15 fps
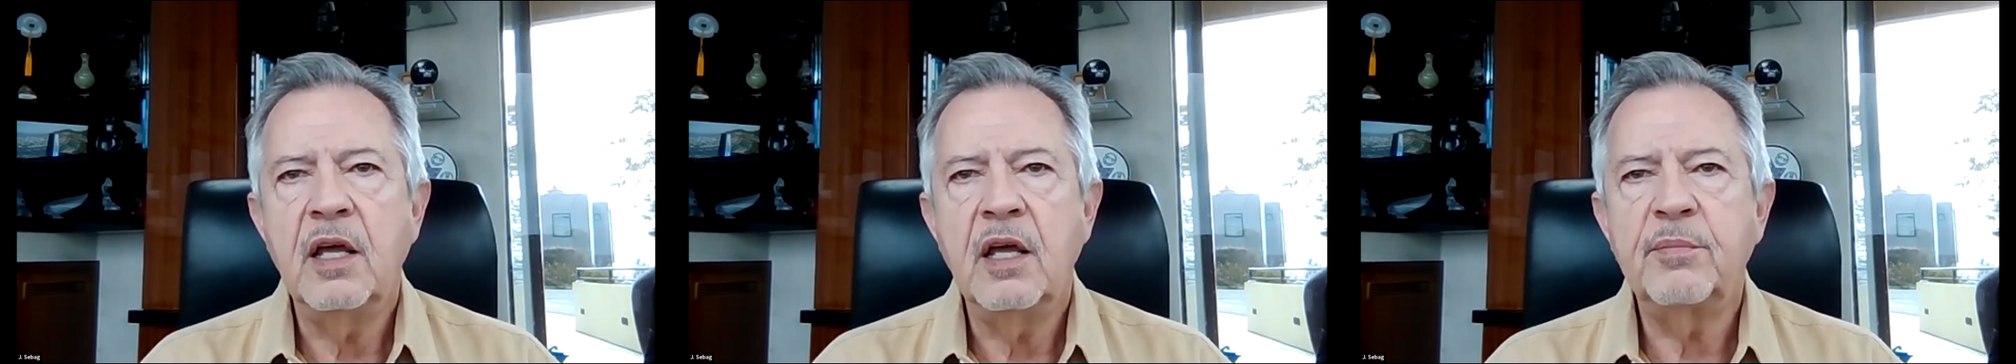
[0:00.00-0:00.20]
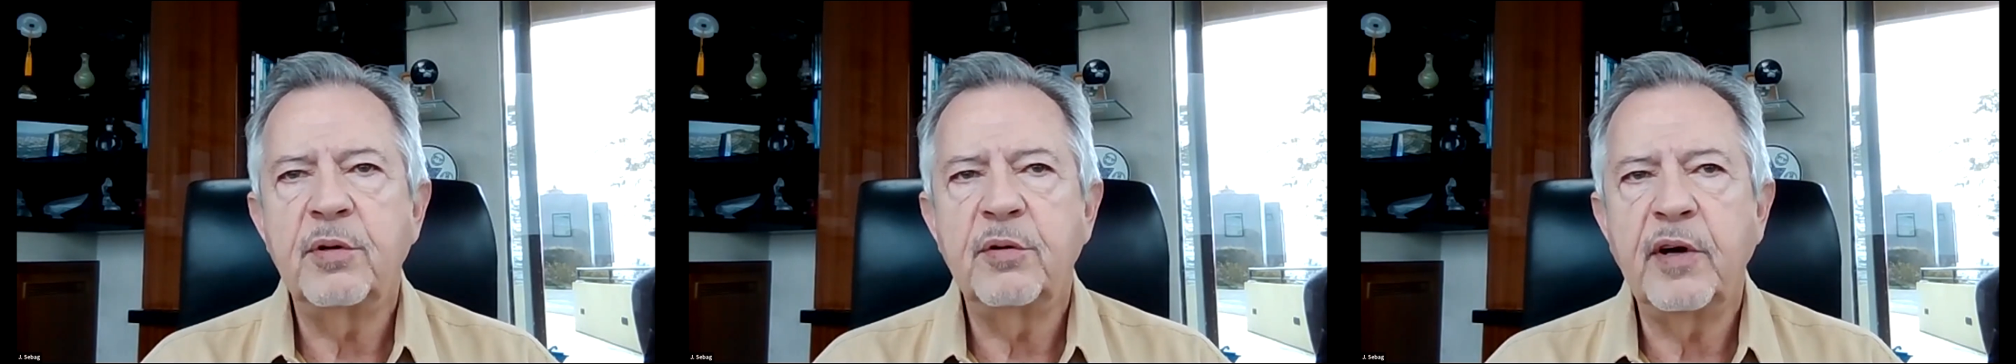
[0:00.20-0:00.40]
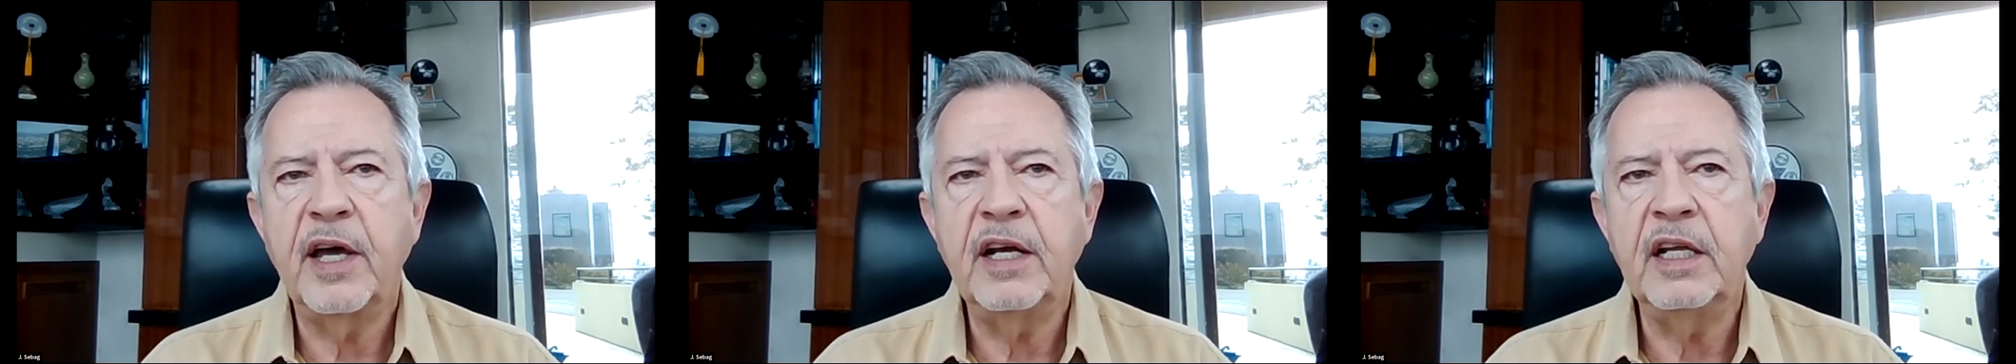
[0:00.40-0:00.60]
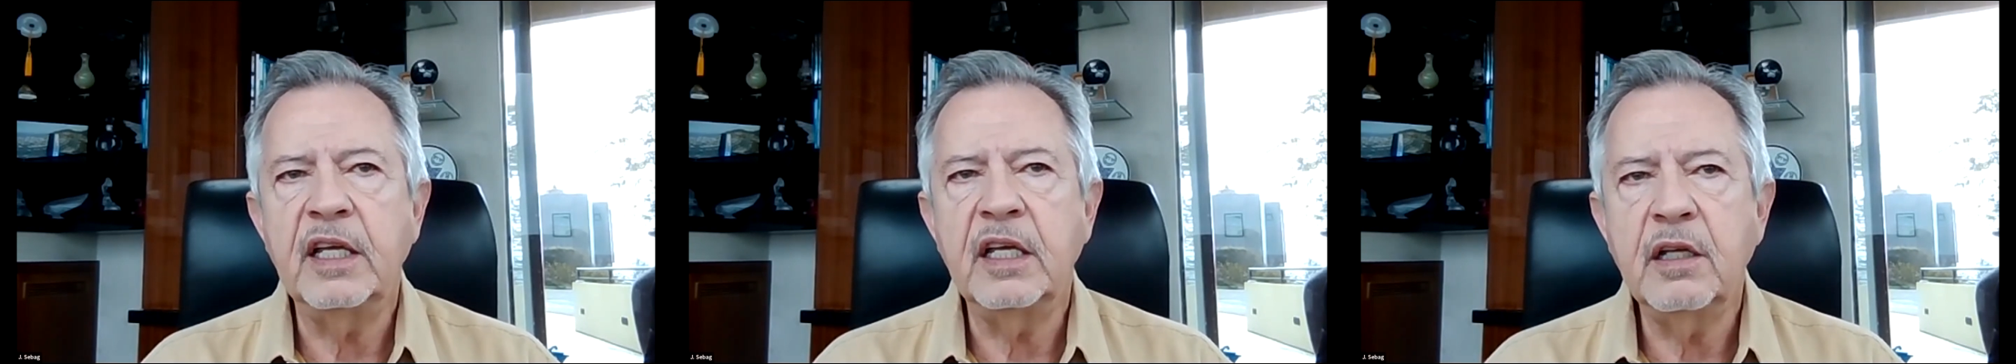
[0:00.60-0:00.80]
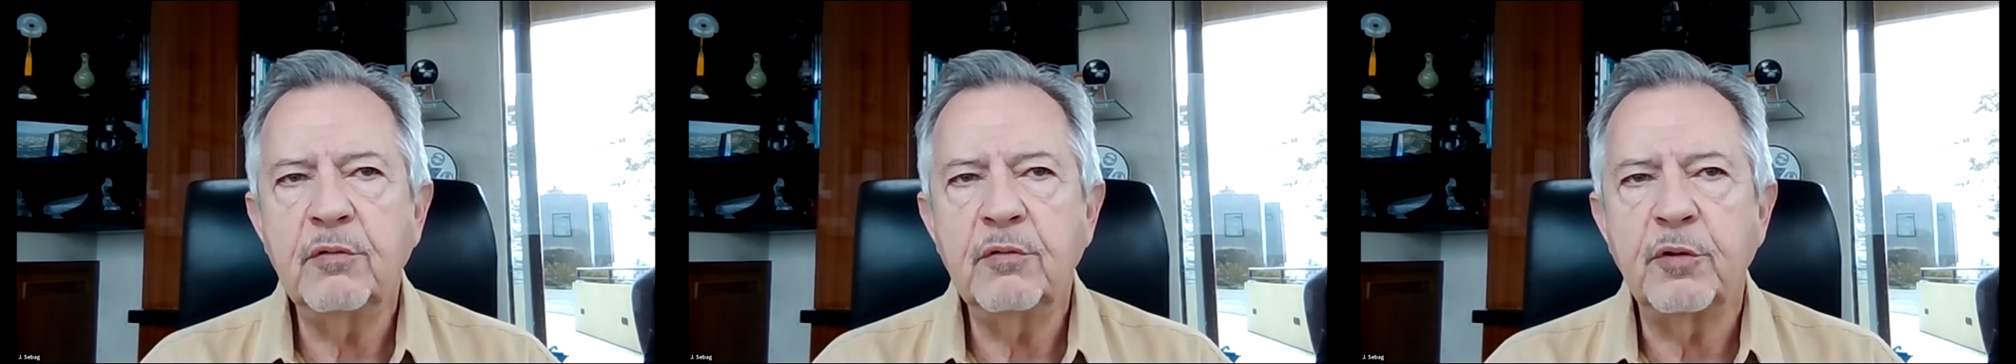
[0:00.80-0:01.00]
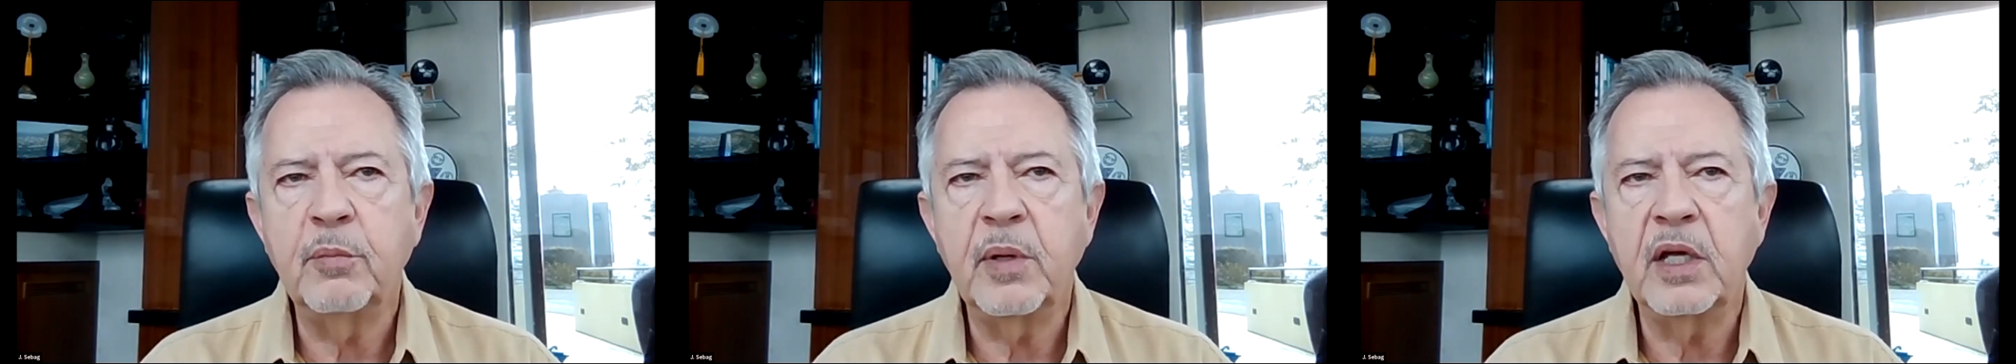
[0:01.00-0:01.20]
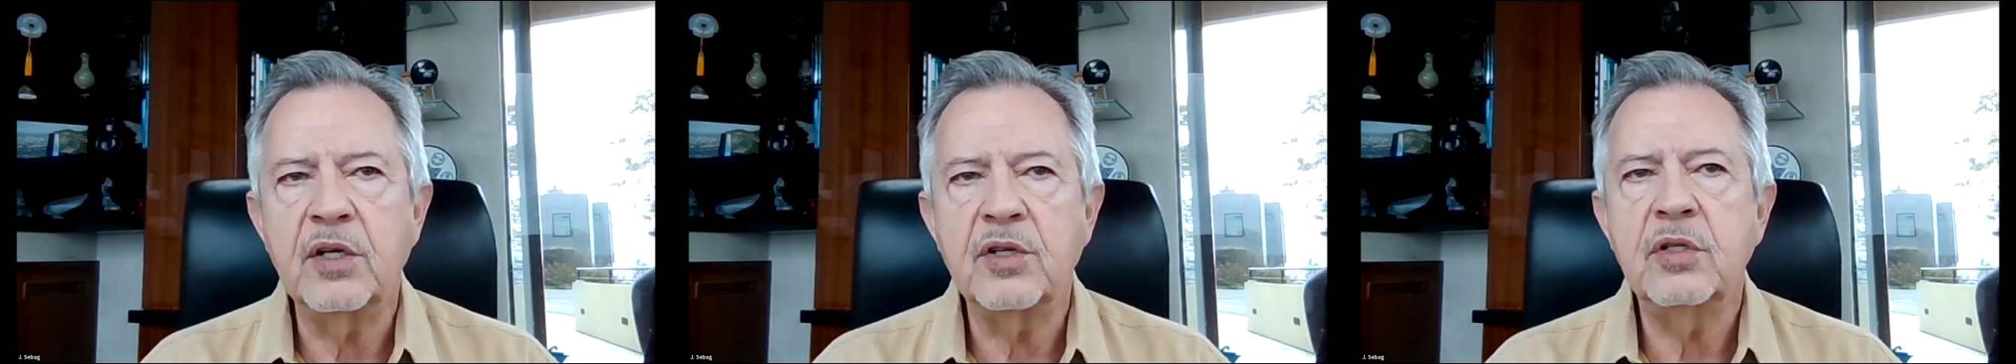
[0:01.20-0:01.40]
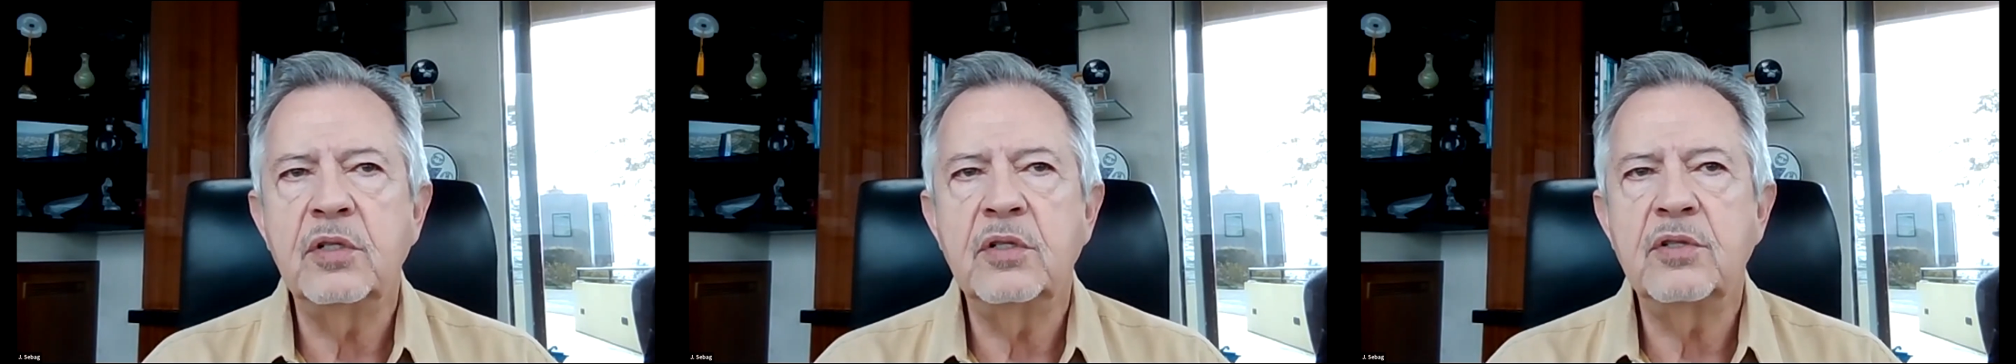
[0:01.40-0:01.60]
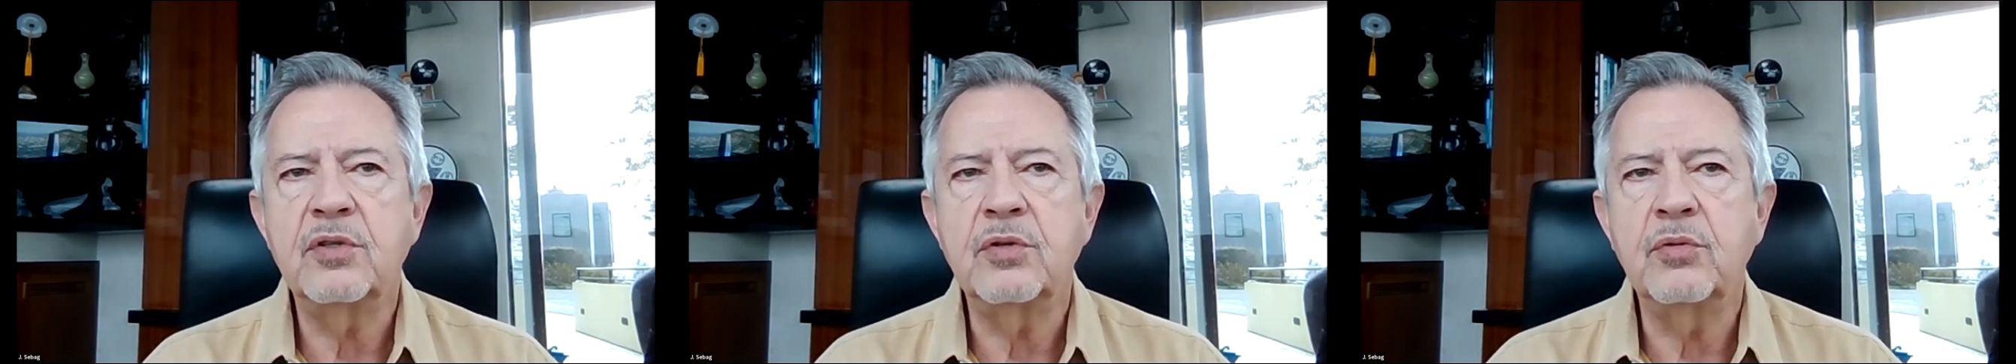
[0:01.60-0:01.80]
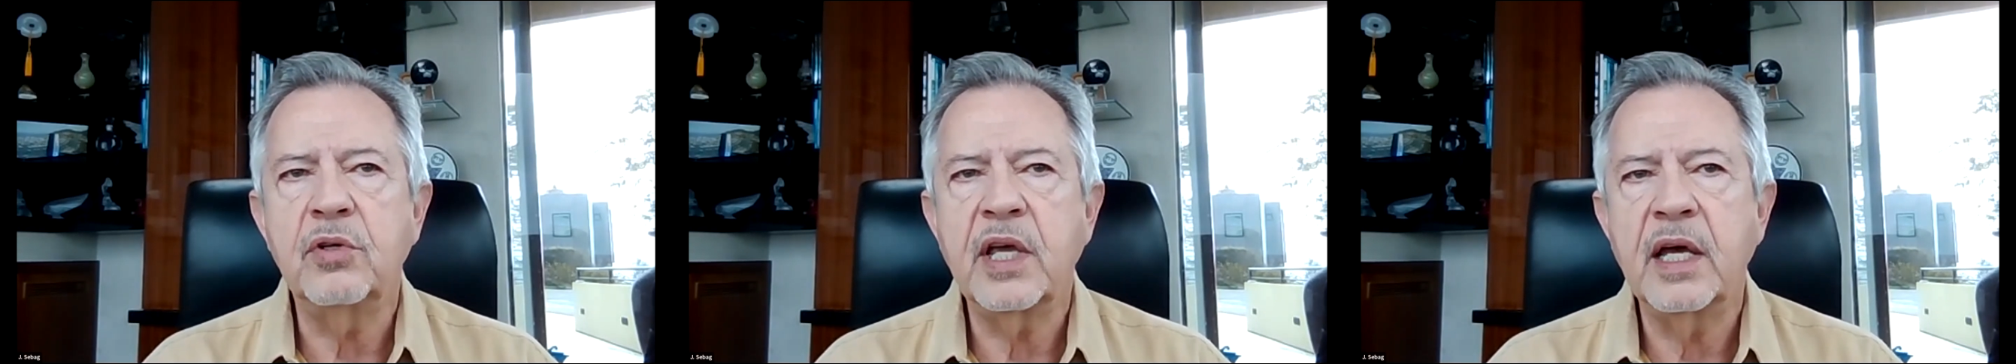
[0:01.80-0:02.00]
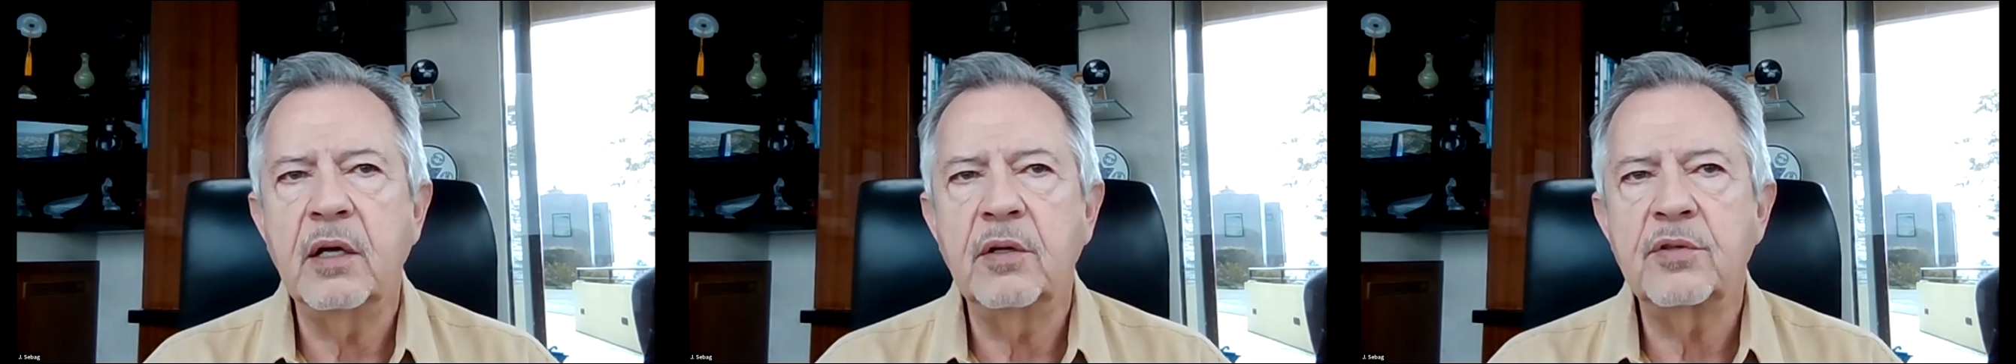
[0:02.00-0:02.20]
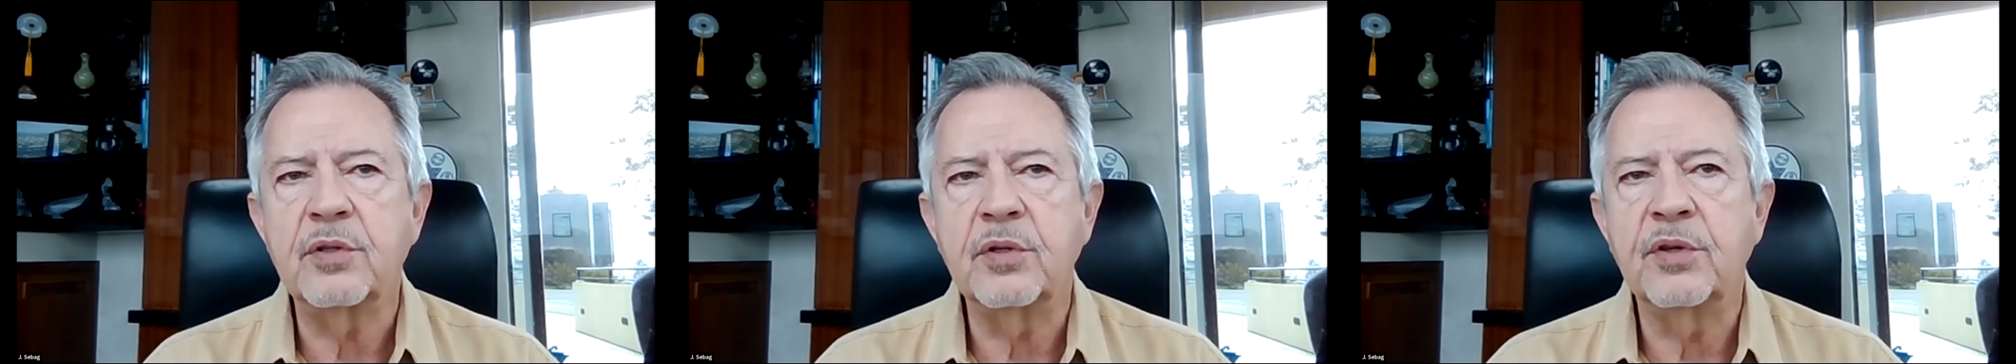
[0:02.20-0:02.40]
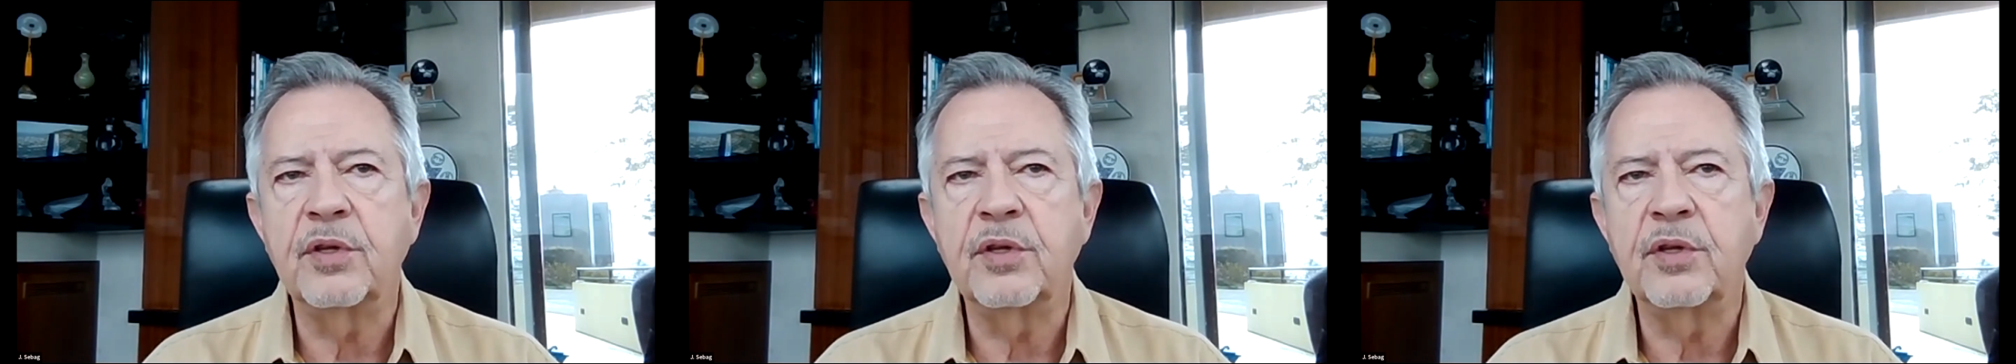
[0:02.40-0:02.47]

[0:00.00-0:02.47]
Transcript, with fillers: and providing information to counter